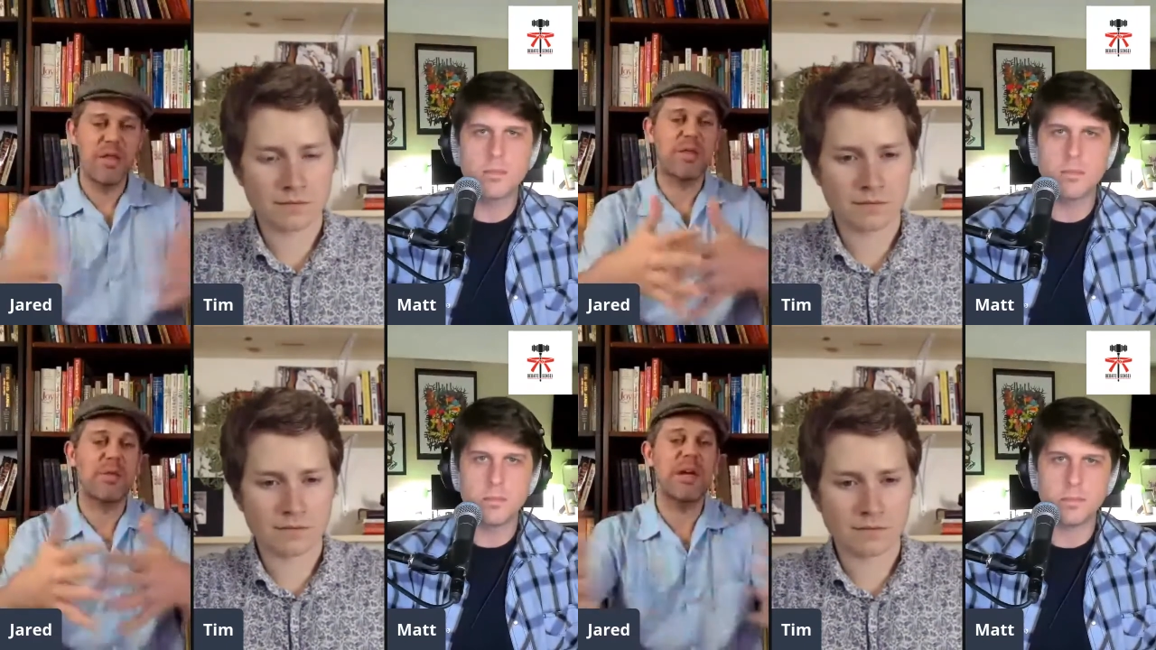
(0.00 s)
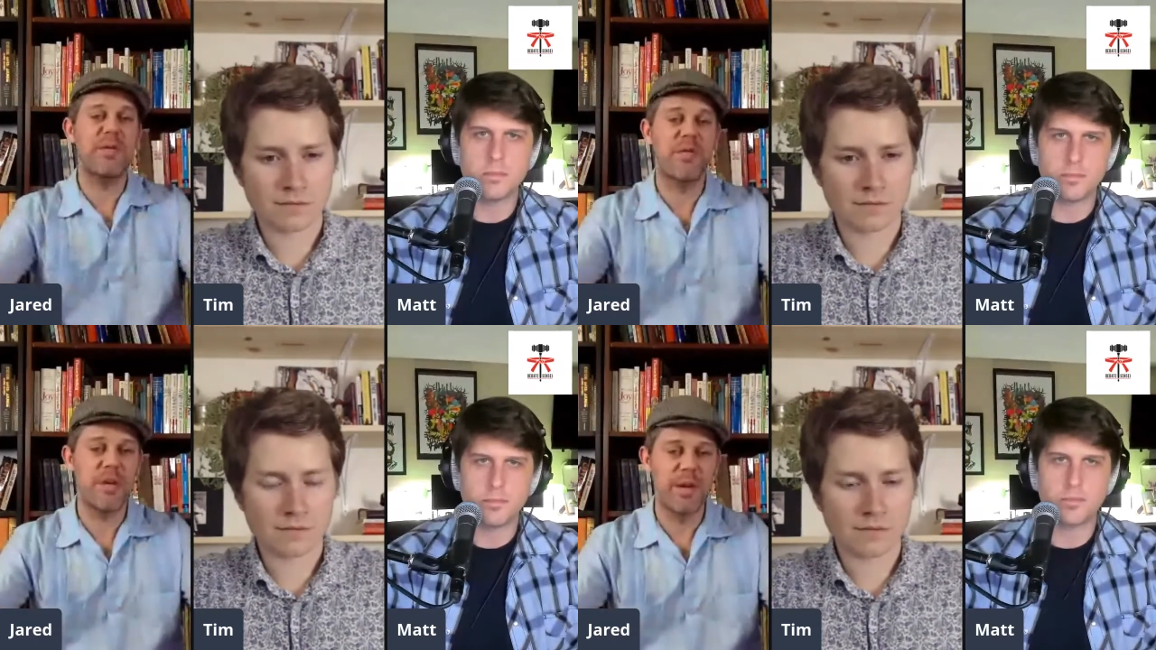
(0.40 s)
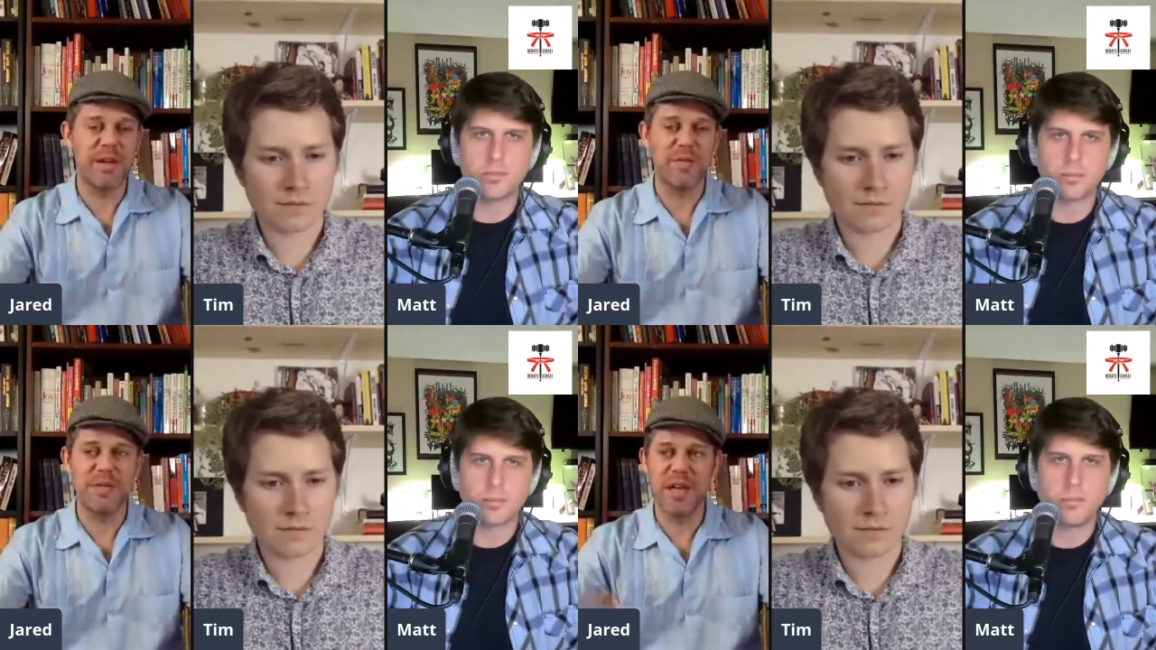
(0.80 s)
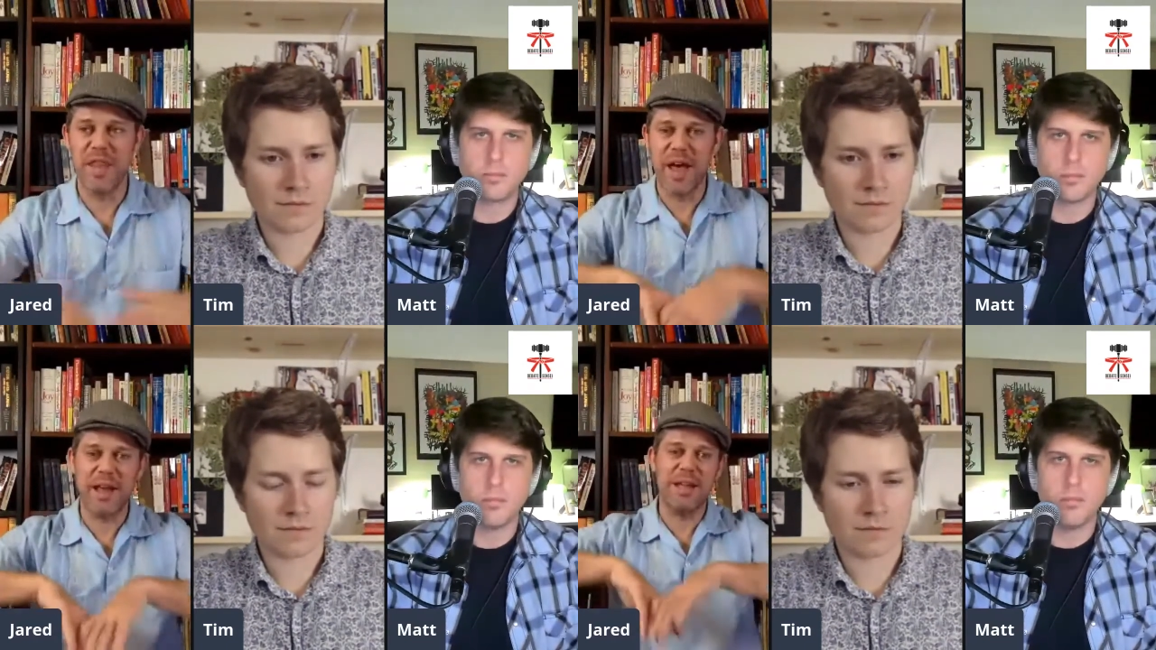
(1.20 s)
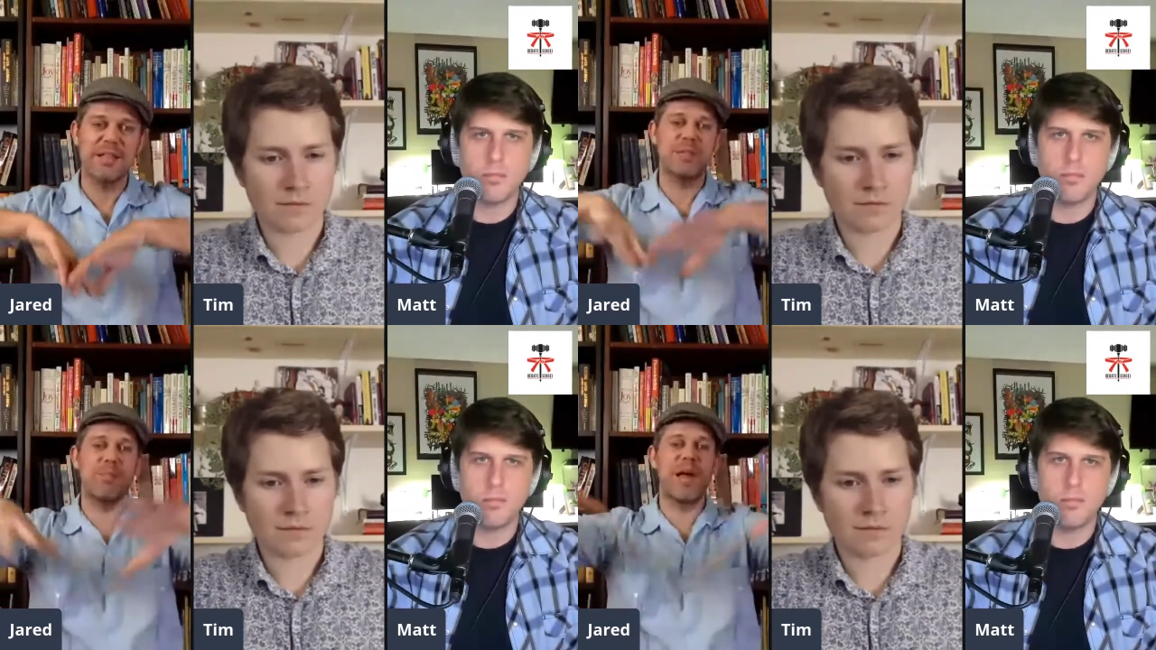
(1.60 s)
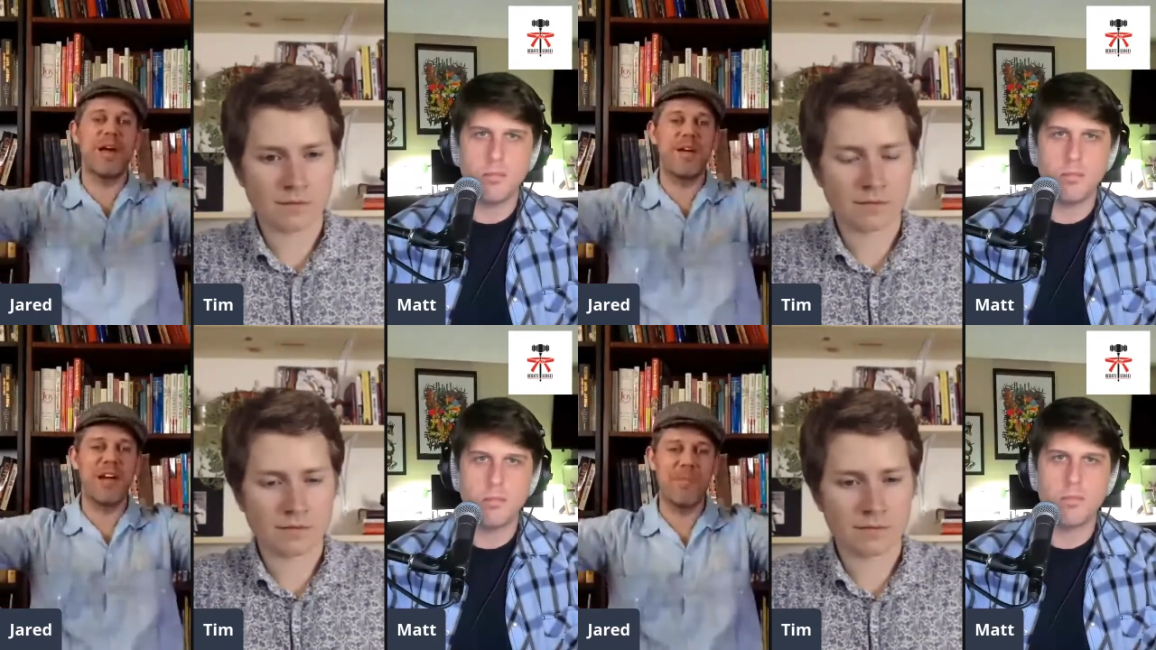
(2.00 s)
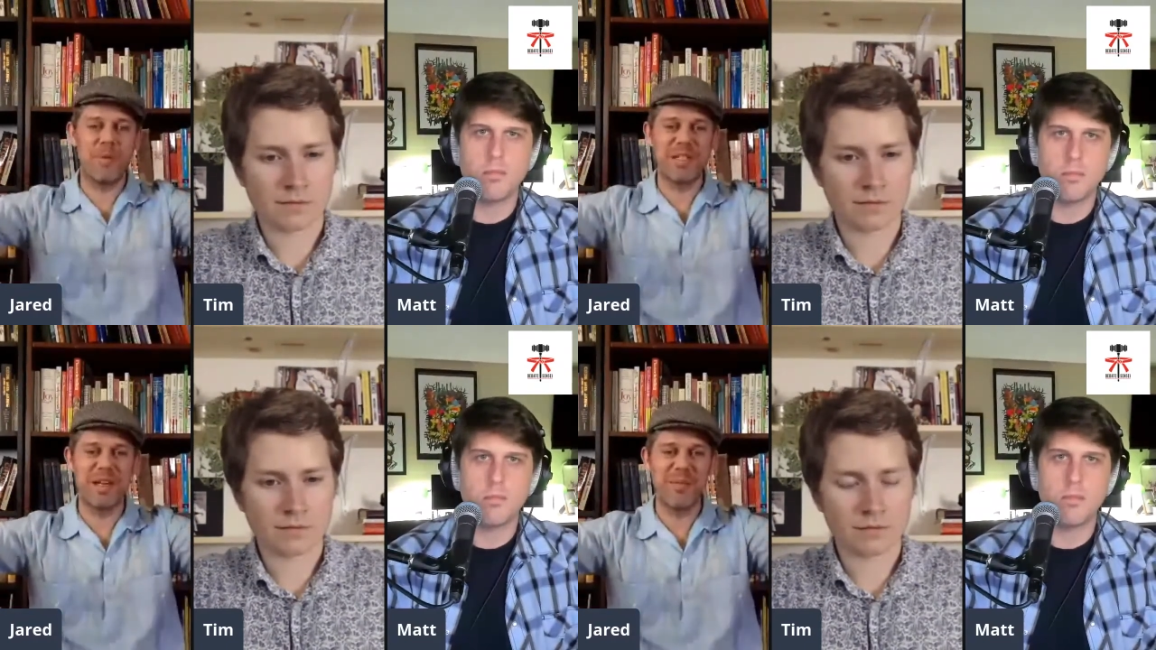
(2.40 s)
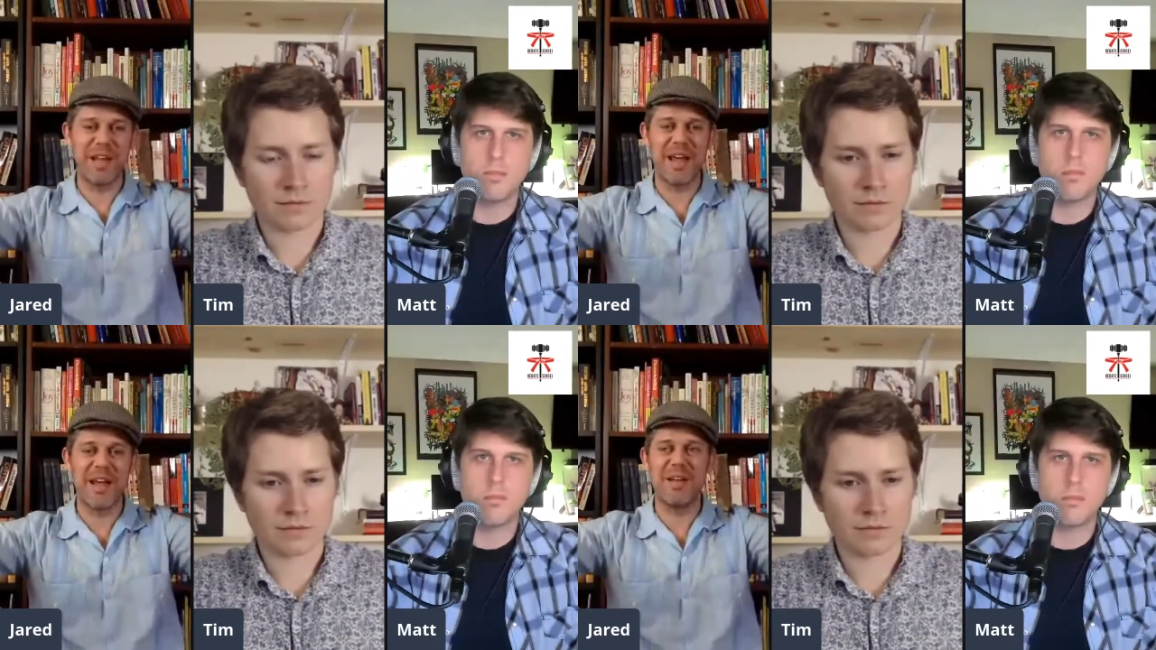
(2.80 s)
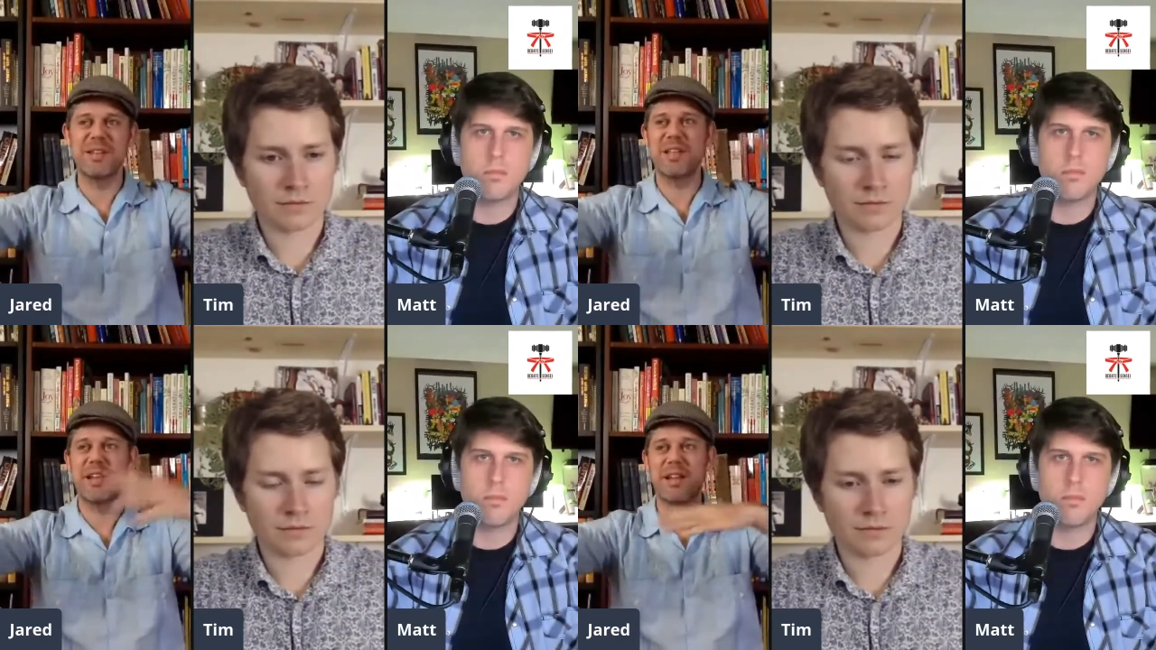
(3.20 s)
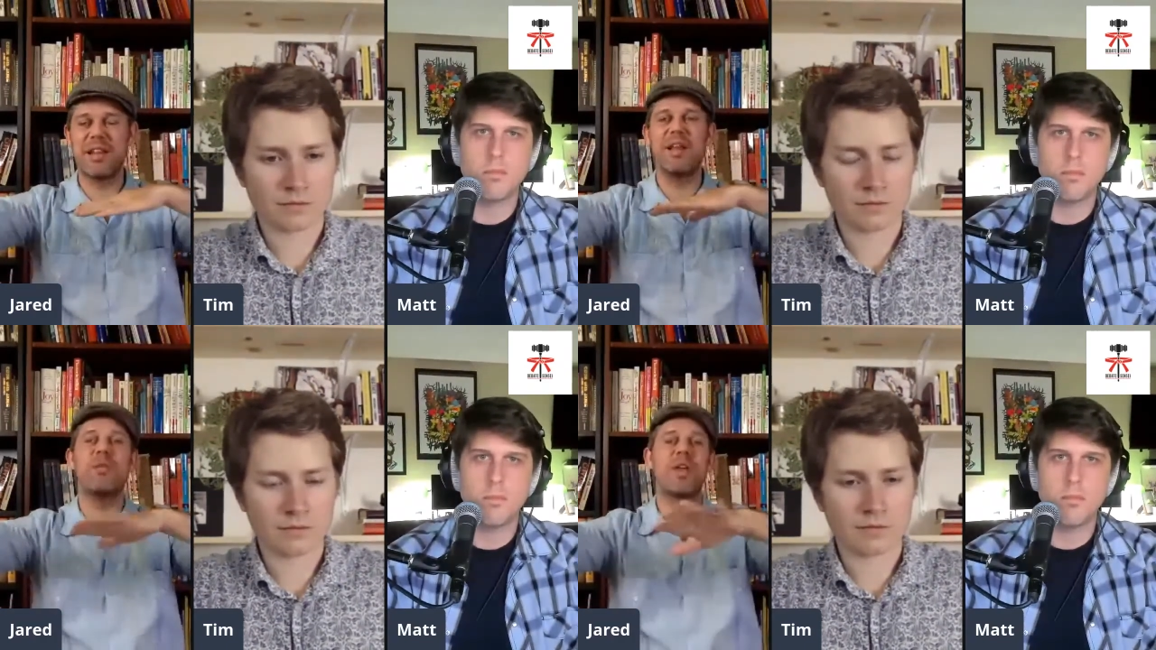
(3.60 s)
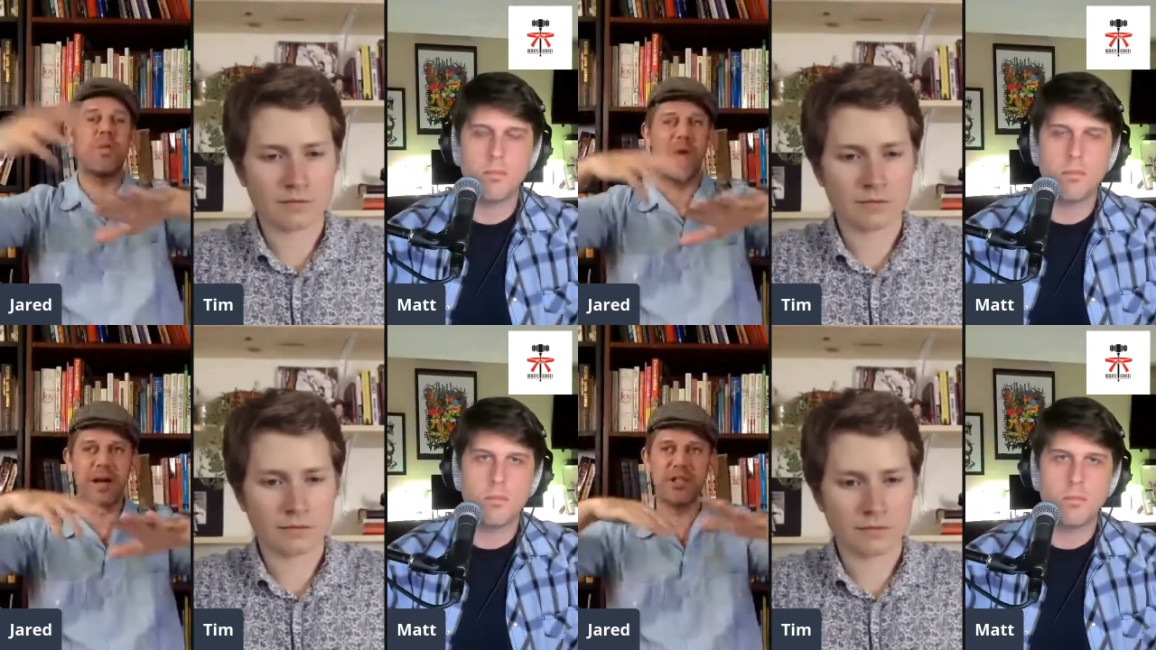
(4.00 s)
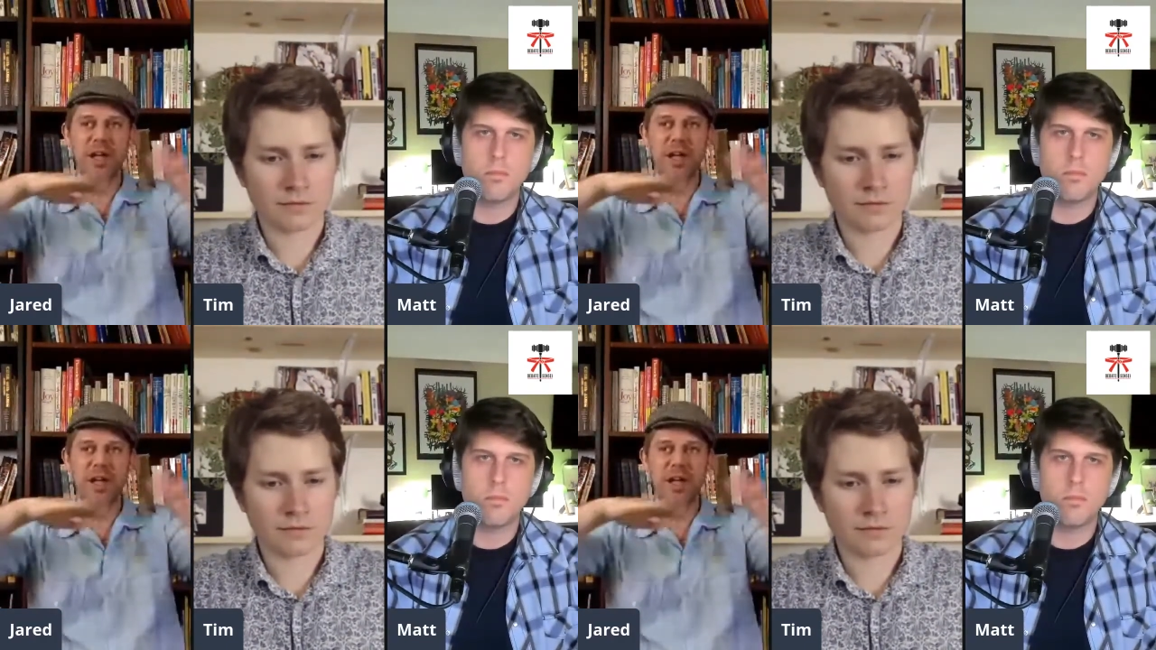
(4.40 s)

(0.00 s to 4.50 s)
Speaker 1: three affirmatives, and that gets paired up with somebody else, and they, they watch